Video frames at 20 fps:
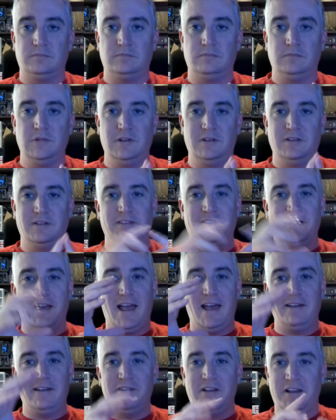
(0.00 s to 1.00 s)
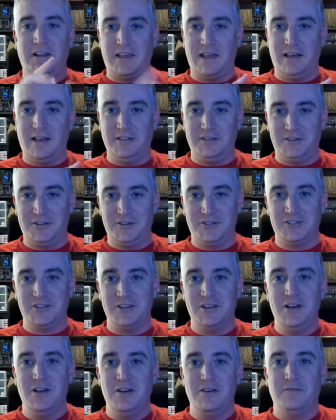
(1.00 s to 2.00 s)
the advent calendars
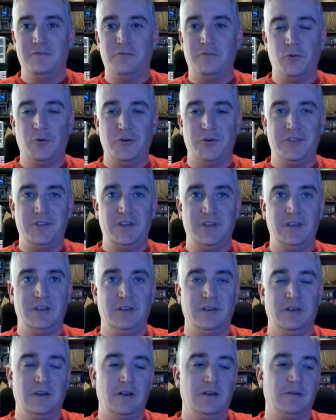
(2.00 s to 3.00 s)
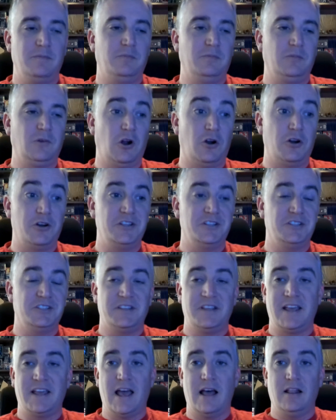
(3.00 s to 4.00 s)
for the Guardians of
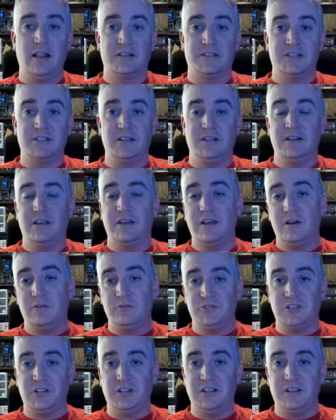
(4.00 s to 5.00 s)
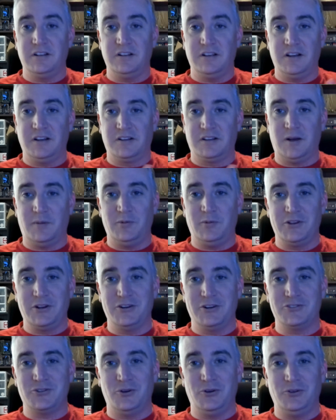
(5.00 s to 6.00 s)
the Galaxy. Now that one's a couple
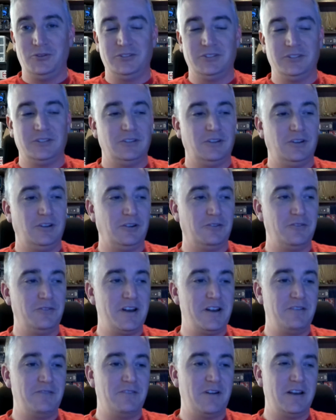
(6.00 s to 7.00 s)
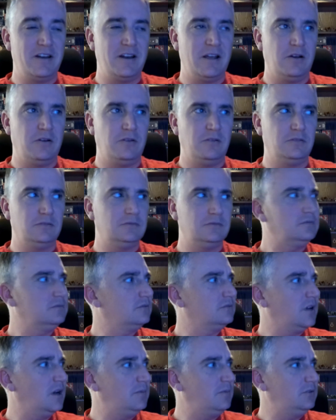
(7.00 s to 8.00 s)
years old already right now,
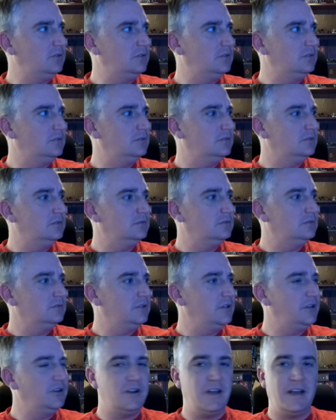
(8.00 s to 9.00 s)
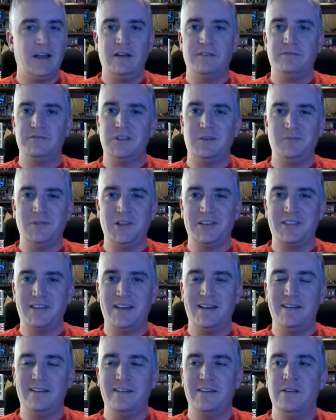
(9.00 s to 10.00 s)
year and a half, something like
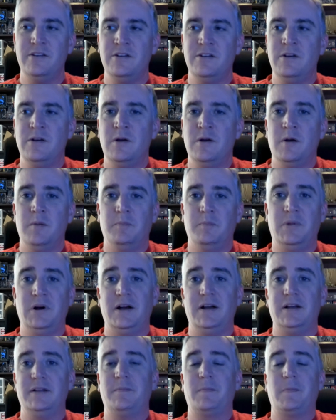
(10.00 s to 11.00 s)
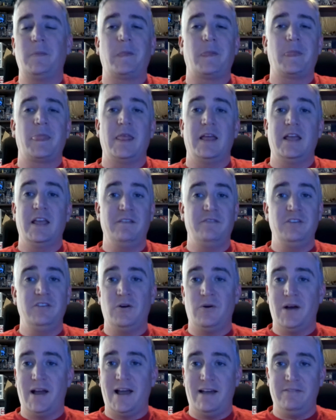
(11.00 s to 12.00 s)
that. But if you
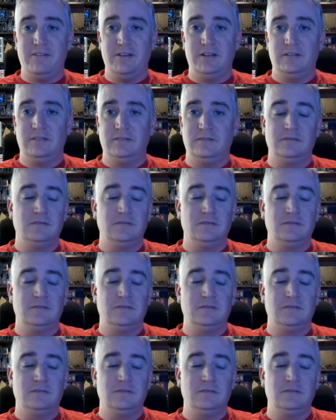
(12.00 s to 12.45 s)
don't have it,